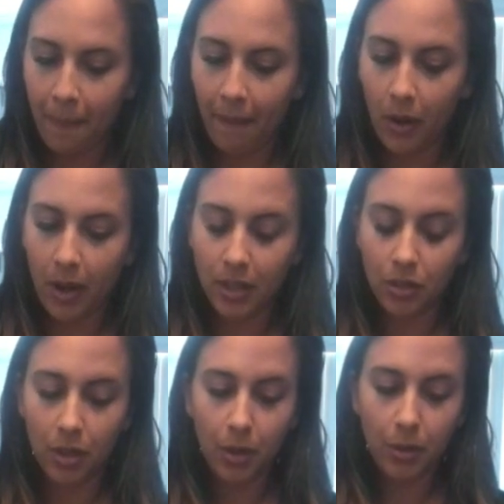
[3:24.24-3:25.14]
Okay,
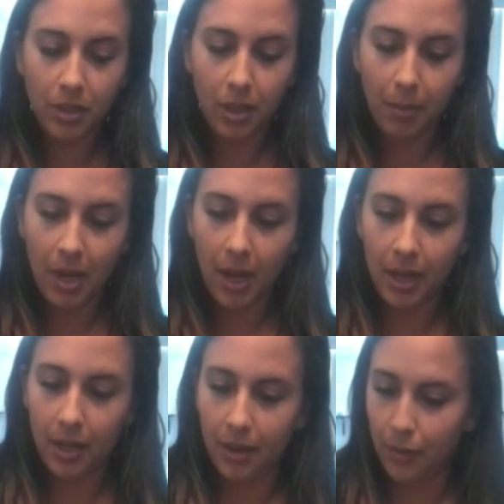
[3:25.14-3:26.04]
so there was some
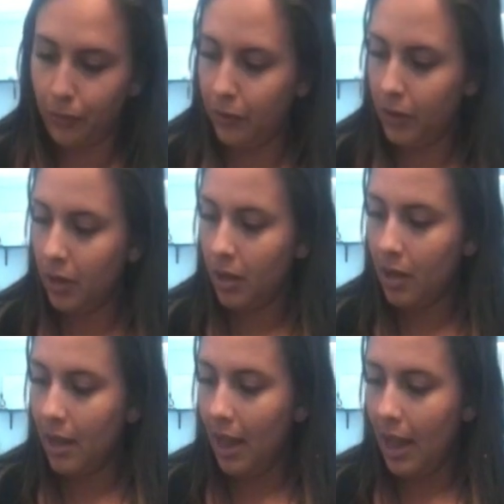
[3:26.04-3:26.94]
kind of
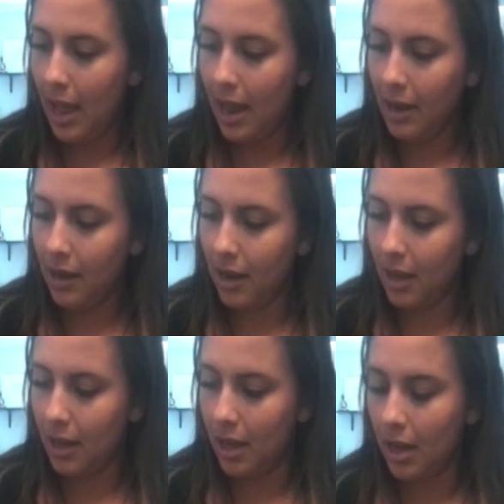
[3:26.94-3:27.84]

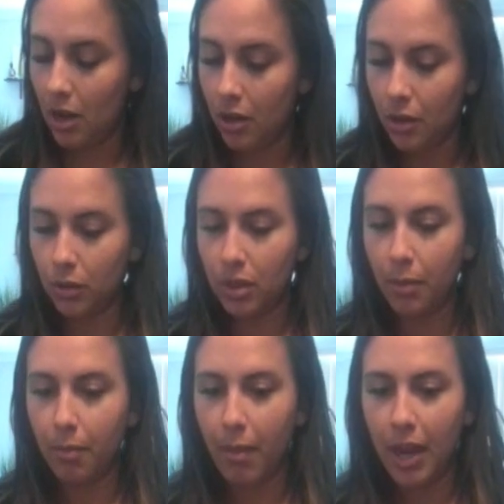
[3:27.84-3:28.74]
ending here. There's
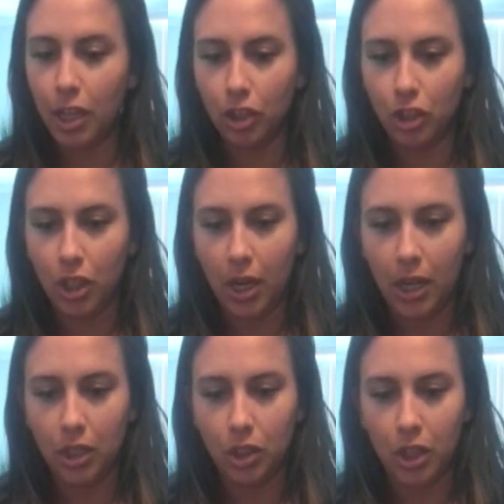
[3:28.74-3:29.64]
some major
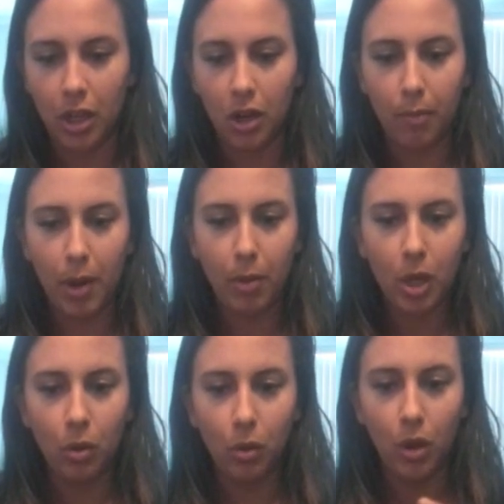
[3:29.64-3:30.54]
change here. Maybe
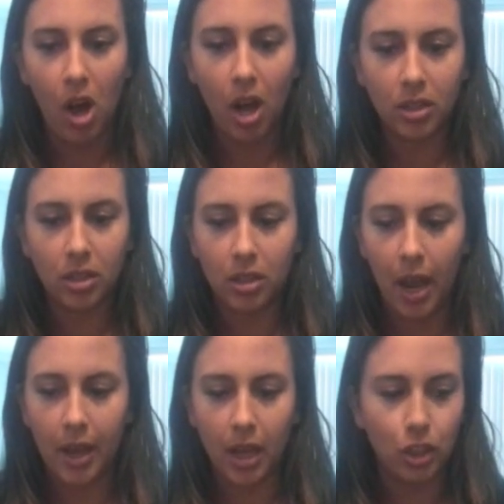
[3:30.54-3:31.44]
you lost
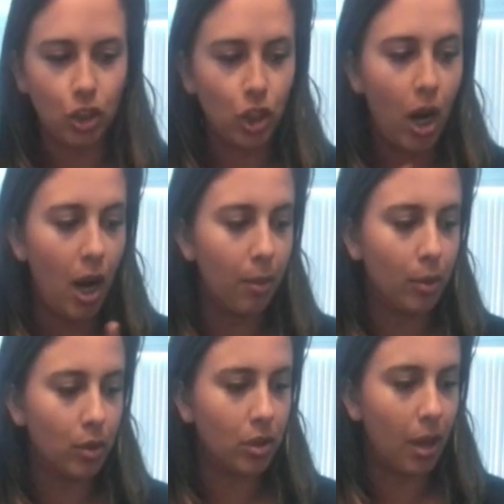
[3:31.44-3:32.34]
like a job
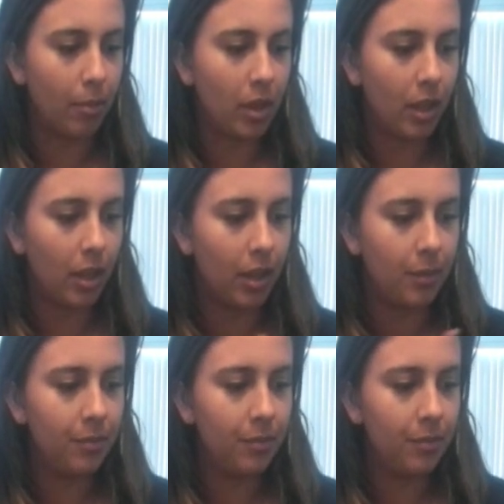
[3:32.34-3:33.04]
or something.